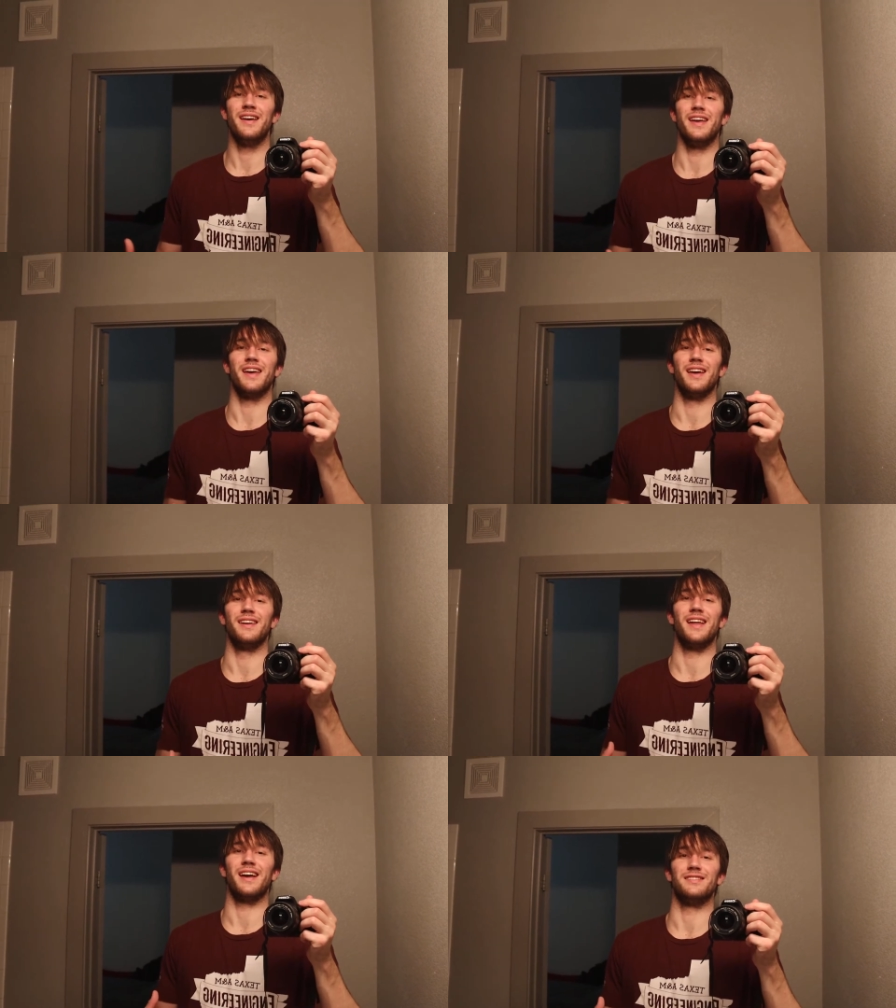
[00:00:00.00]

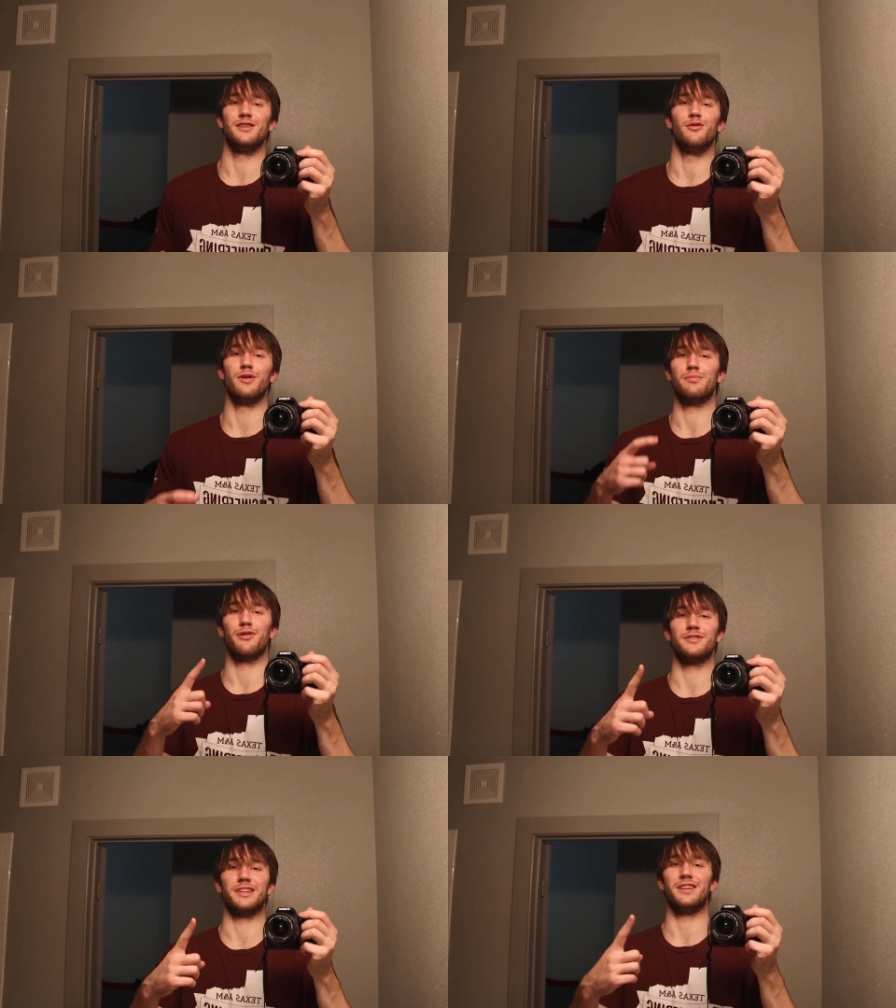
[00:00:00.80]
And as, you know, one
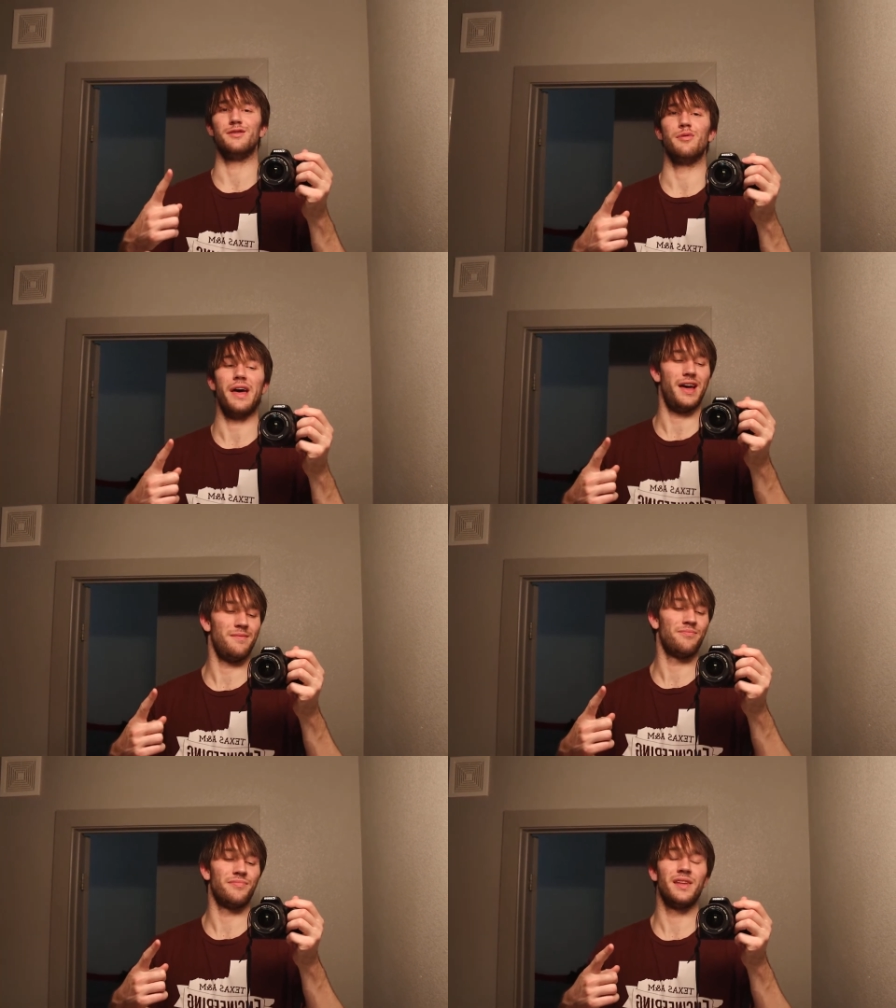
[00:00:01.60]
person can do
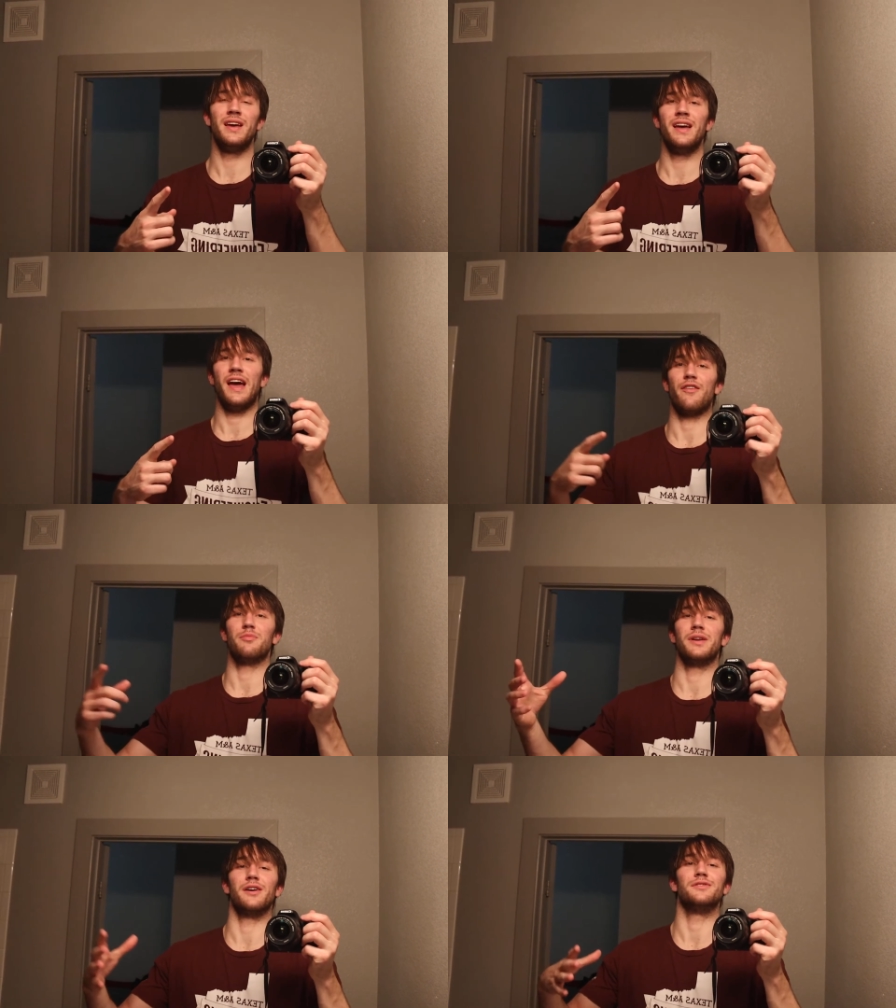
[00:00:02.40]
that,
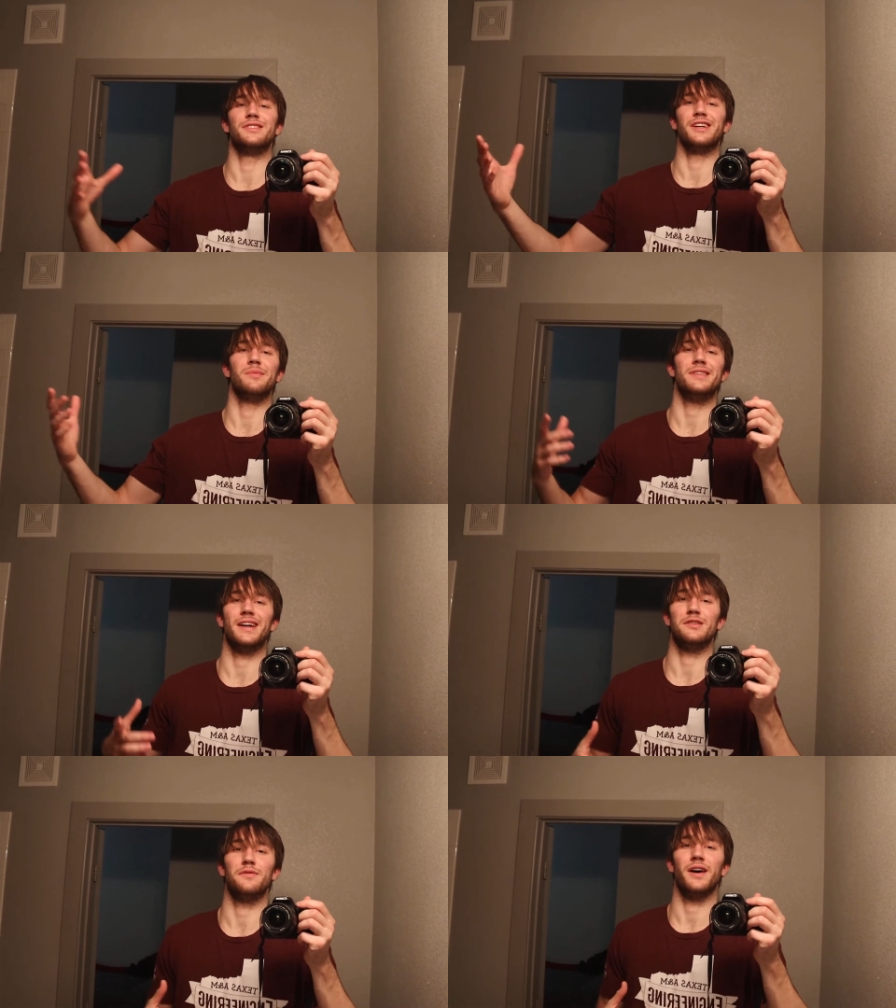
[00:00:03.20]
everybody else is going to be
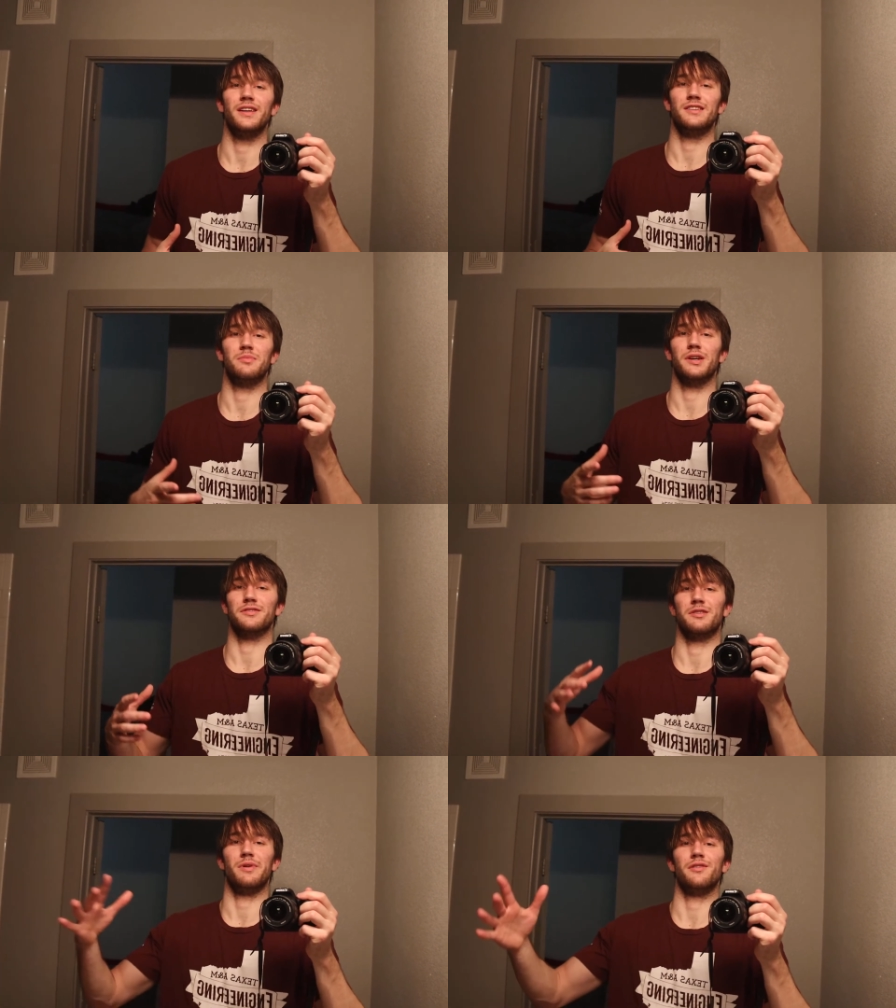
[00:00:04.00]
satisfied, because everybody else
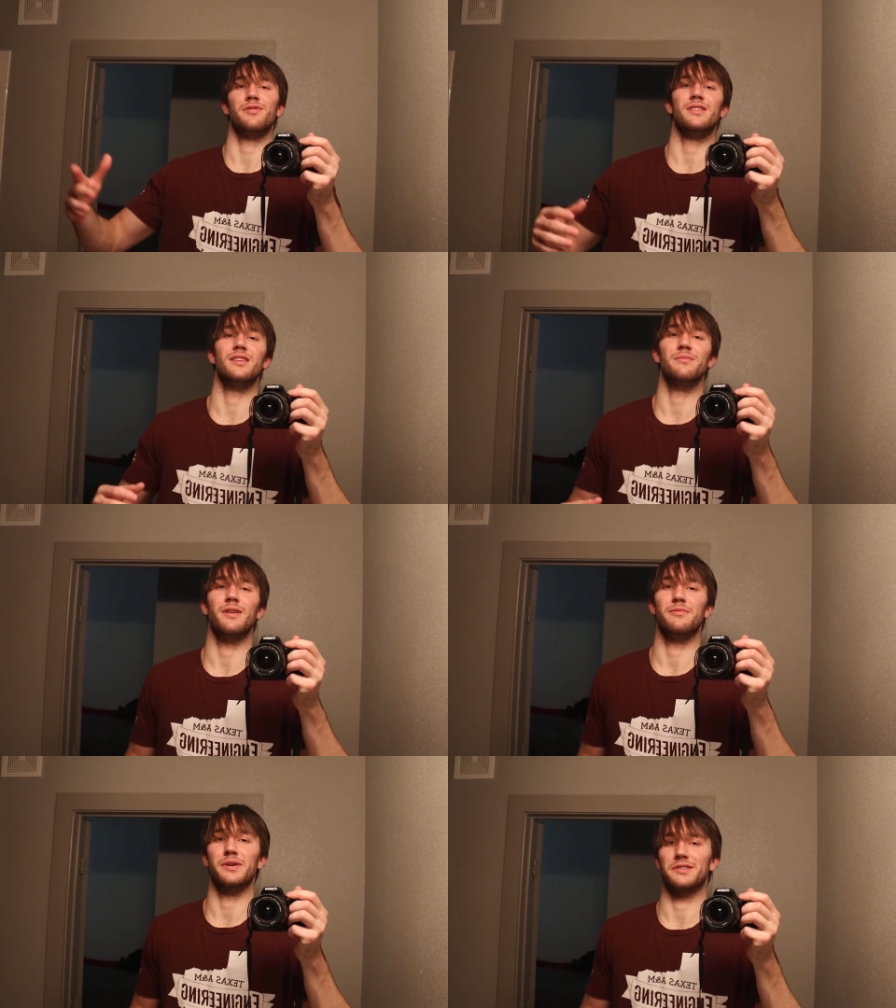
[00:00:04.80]
is going to be underneath them.
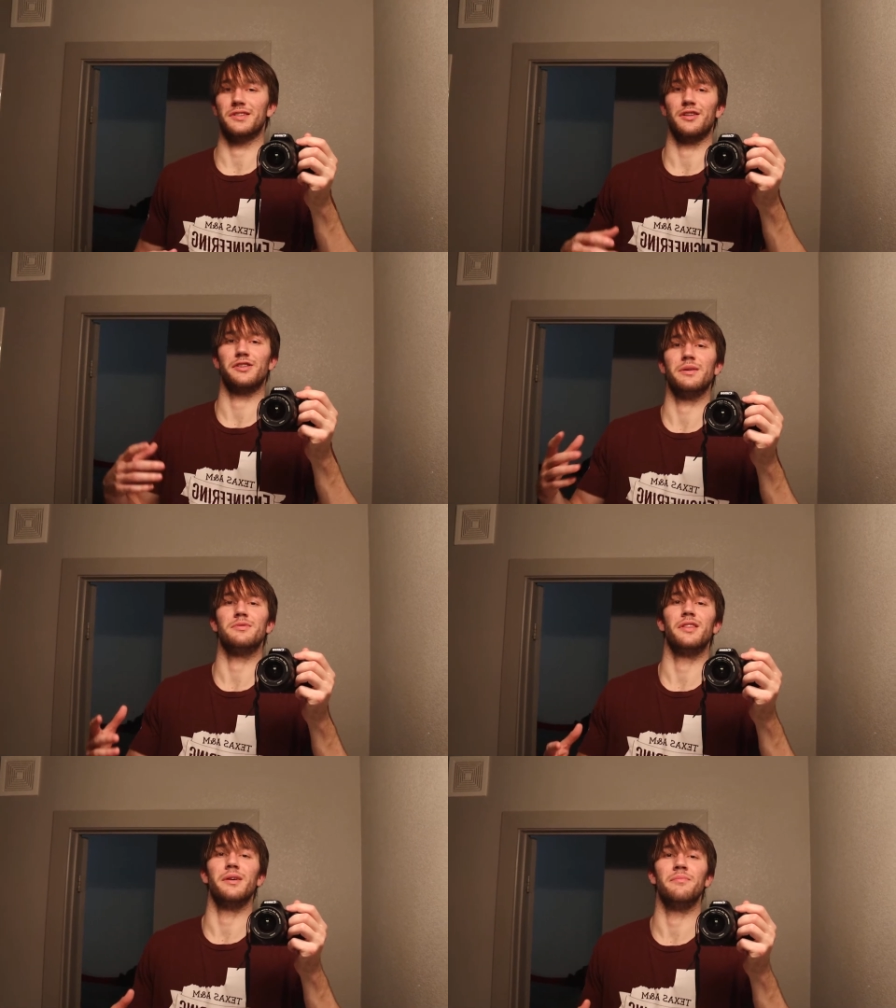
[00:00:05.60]
Everybody else is going to look up
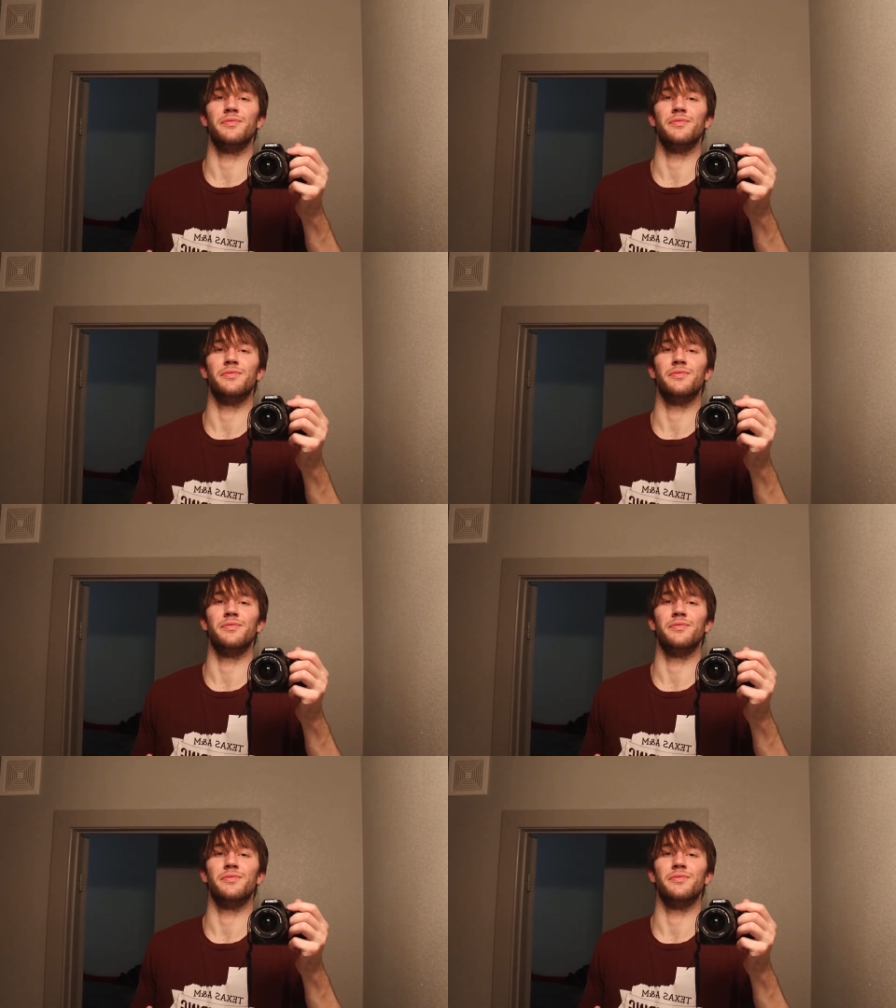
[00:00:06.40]
to them.